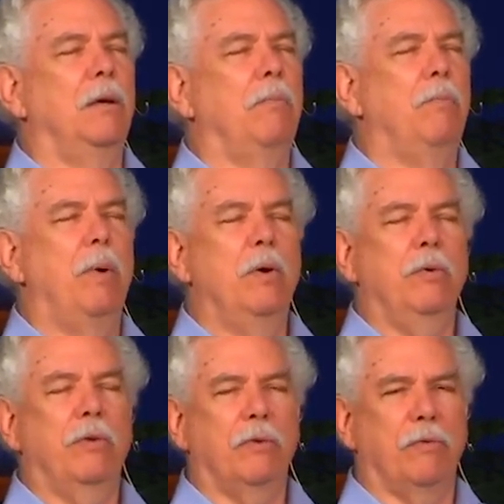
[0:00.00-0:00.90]

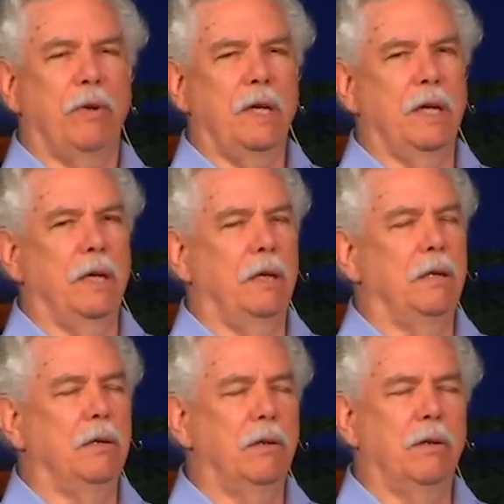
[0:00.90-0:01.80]
Both are fine.
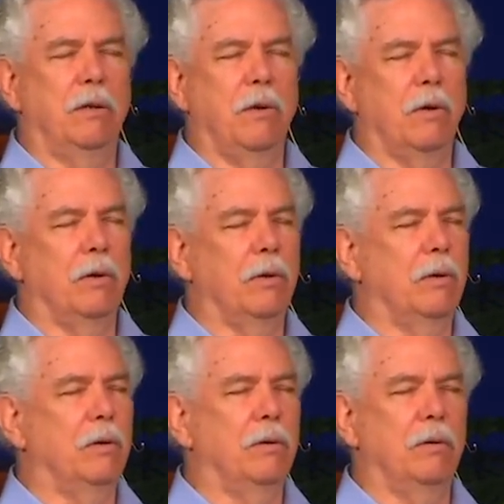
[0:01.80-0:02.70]
There
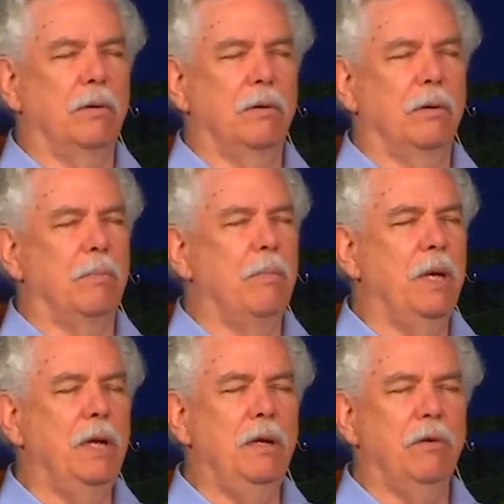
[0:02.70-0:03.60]
are
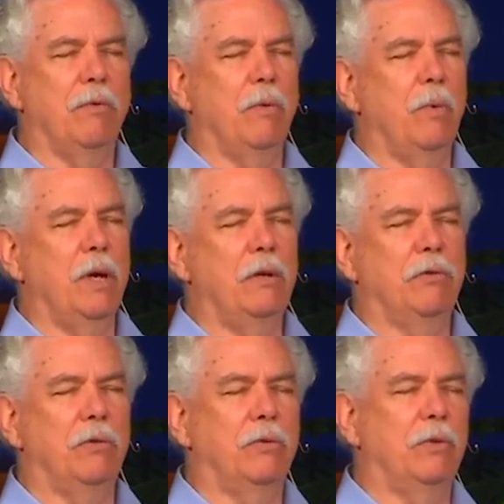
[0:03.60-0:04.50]
many different
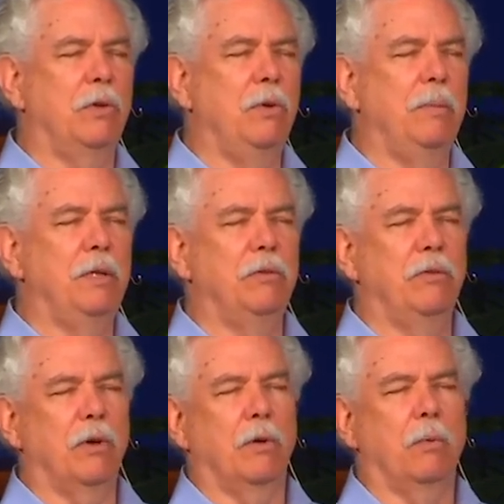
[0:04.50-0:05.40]
ways
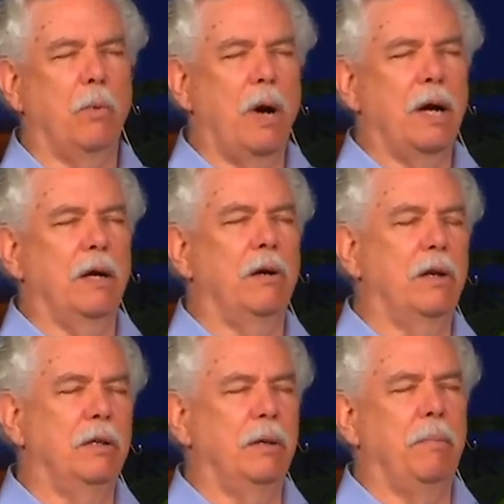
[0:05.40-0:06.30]
humans are wired
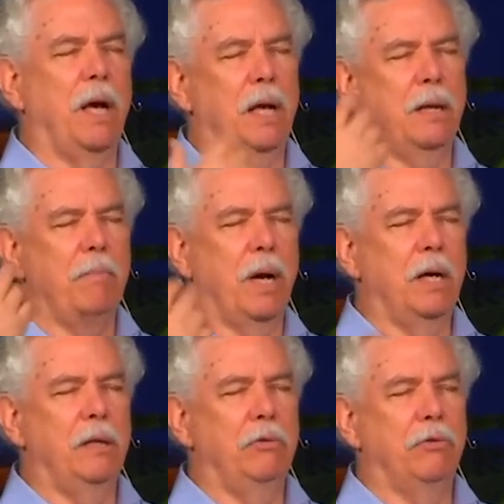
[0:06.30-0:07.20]
in the body,
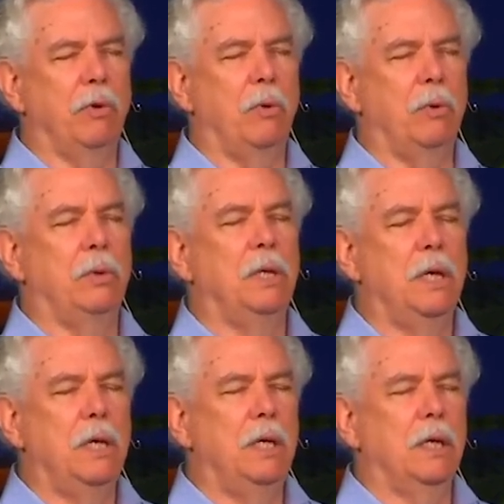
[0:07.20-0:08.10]
mind, soul
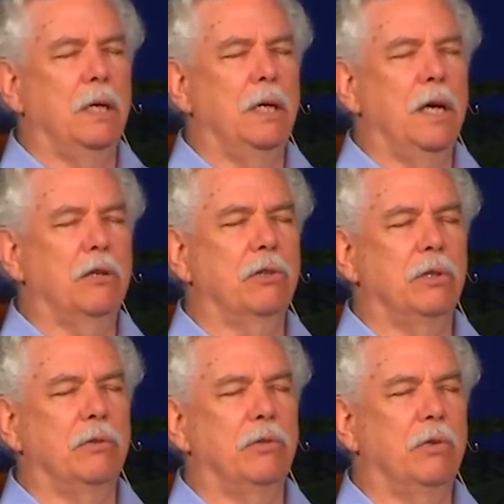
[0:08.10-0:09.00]

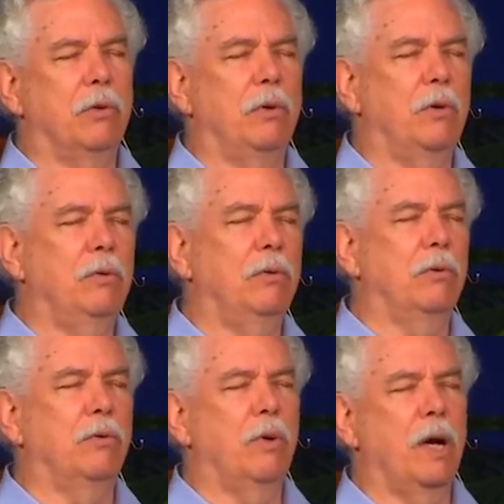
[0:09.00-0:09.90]
connection, so don't
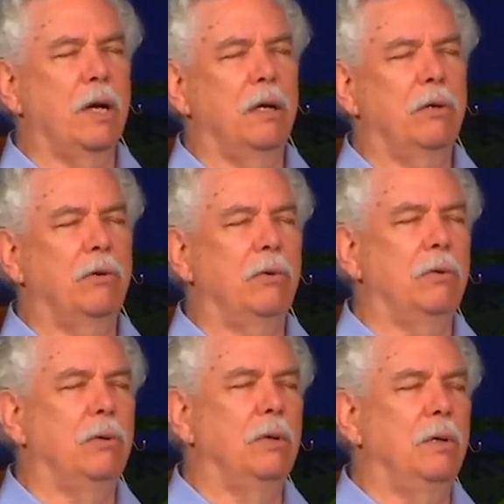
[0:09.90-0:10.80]
try
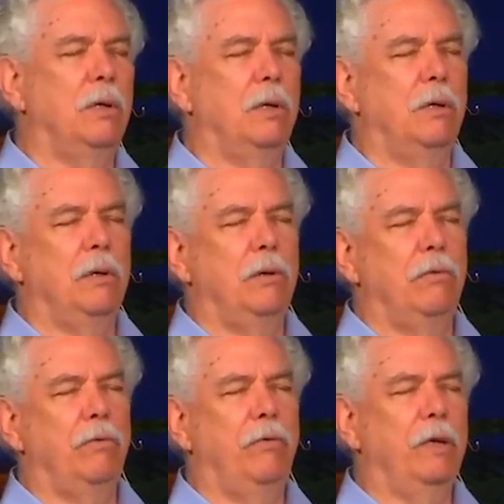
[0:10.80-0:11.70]
to
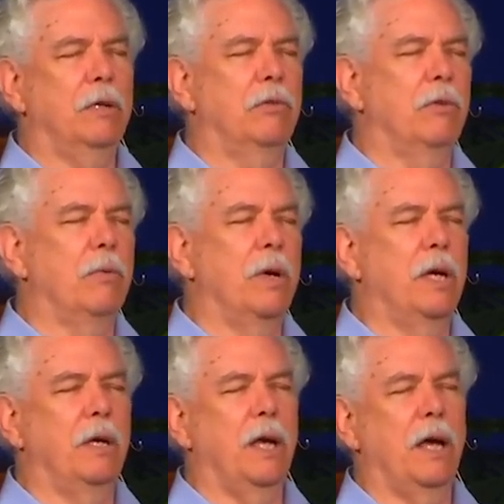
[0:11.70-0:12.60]
fix the way
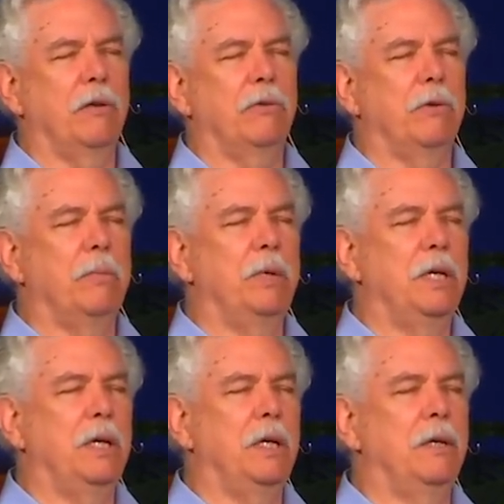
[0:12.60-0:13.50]
it has to
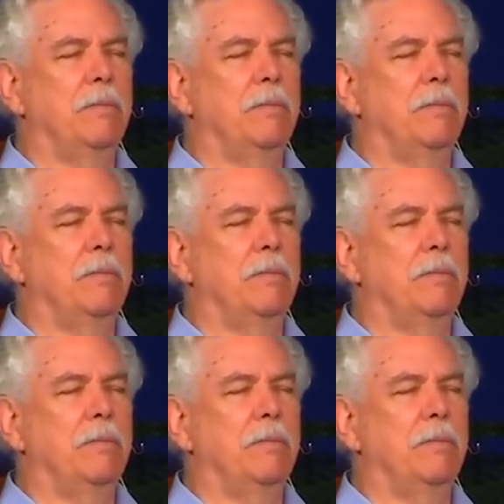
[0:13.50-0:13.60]
be.